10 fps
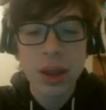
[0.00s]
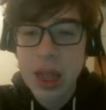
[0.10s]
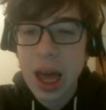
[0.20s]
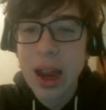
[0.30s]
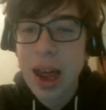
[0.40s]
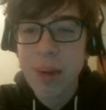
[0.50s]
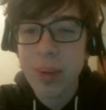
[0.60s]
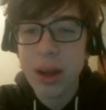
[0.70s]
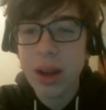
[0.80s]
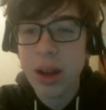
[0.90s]
That
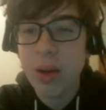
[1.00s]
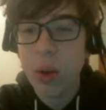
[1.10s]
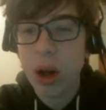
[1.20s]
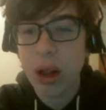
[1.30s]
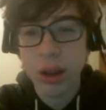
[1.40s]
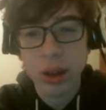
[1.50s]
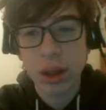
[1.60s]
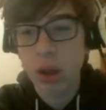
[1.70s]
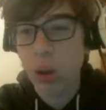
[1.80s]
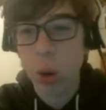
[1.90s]
happened, and while
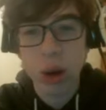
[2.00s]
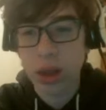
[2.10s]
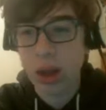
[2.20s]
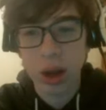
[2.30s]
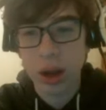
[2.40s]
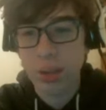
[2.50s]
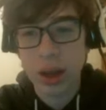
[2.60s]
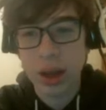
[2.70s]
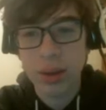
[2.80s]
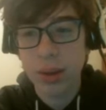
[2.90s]
Gordon's not going to
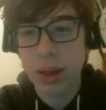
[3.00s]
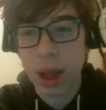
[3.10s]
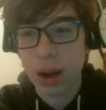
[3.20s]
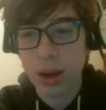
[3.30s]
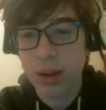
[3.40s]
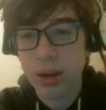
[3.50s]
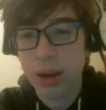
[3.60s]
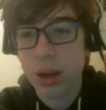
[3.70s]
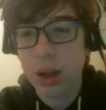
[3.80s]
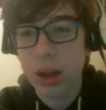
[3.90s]
be that.
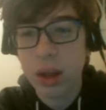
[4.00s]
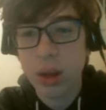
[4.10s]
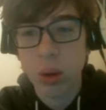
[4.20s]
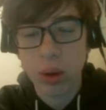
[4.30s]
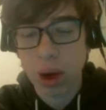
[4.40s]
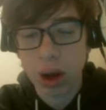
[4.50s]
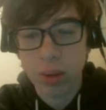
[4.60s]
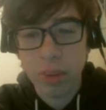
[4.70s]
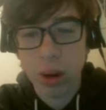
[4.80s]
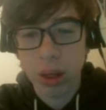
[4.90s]
Duro's not going
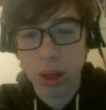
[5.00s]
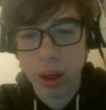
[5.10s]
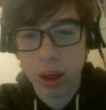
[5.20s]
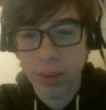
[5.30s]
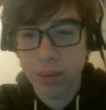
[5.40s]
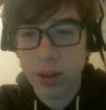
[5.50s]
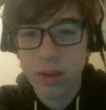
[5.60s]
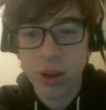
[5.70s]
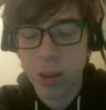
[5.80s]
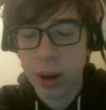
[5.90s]
to be part of the
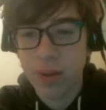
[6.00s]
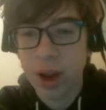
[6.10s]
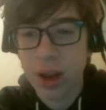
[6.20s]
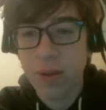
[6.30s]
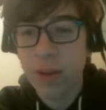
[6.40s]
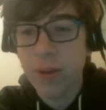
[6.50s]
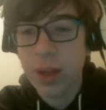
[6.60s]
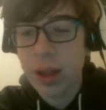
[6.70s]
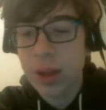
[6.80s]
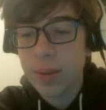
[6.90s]
Fire Pass 5.
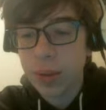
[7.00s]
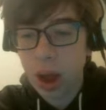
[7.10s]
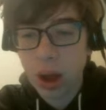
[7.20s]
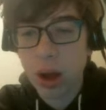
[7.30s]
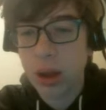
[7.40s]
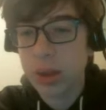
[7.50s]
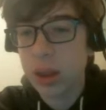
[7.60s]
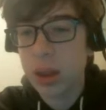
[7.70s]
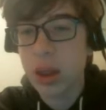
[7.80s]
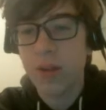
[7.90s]
Uh,
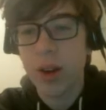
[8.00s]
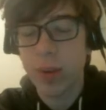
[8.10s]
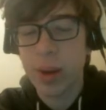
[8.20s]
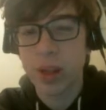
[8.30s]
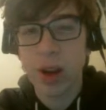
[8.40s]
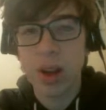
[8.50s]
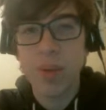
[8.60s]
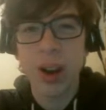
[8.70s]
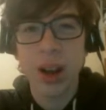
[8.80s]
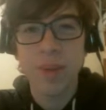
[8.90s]
not Fire Pass 5,
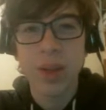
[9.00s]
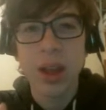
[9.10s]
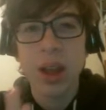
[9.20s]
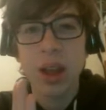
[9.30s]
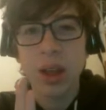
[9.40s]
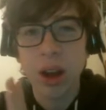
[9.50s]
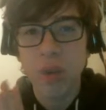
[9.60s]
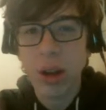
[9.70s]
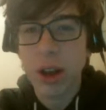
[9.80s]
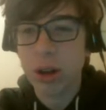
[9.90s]
but uh, he's not going
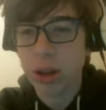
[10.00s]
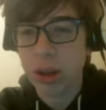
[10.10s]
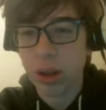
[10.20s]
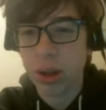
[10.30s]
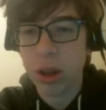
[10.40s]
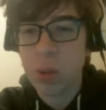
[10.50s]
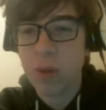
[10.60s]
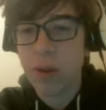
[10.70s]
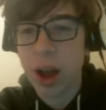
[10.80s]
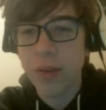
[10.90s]
to be DLC number
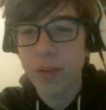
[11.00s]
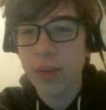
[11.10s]
5.